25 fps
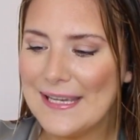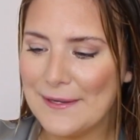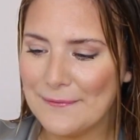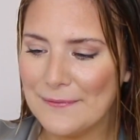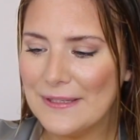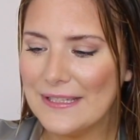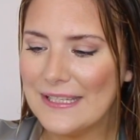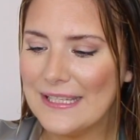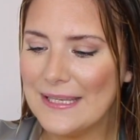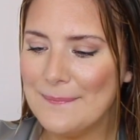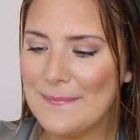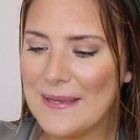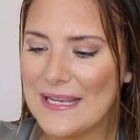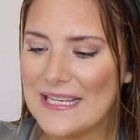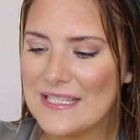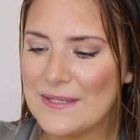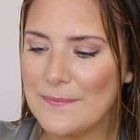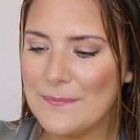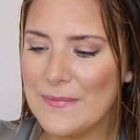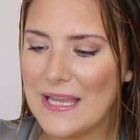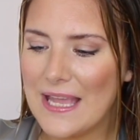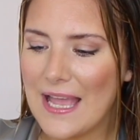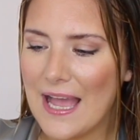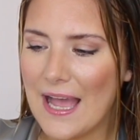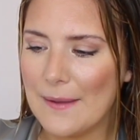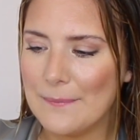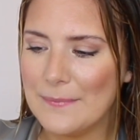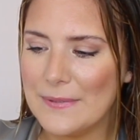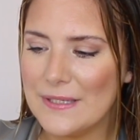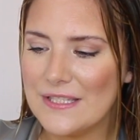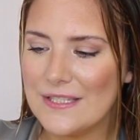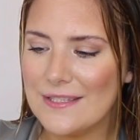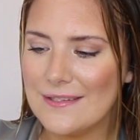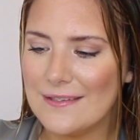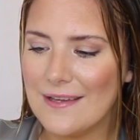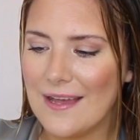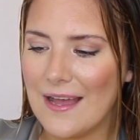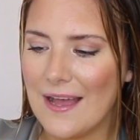Definitely makes me happy
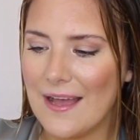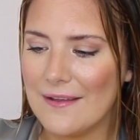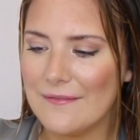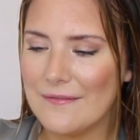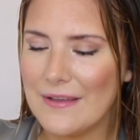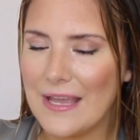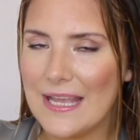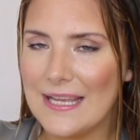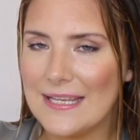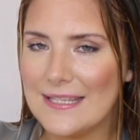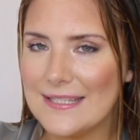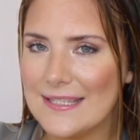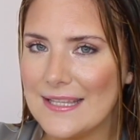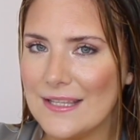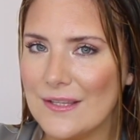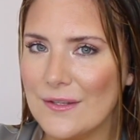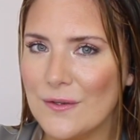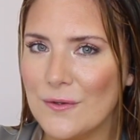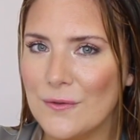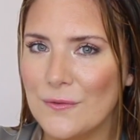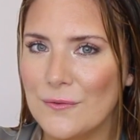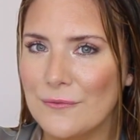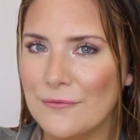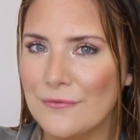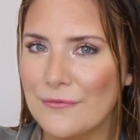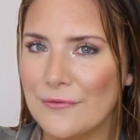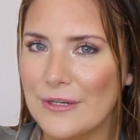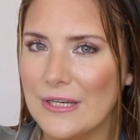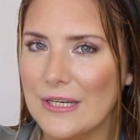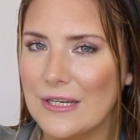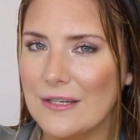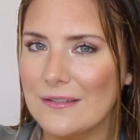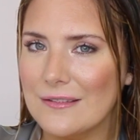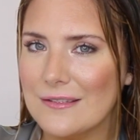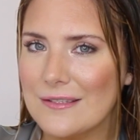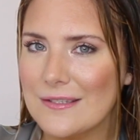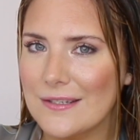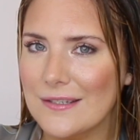to have a
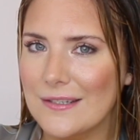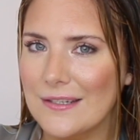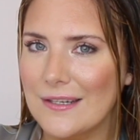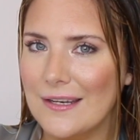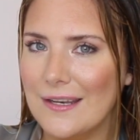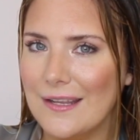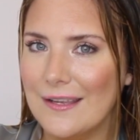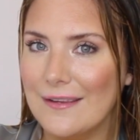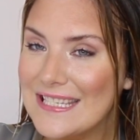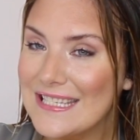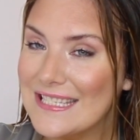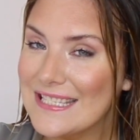silicone-free alternative,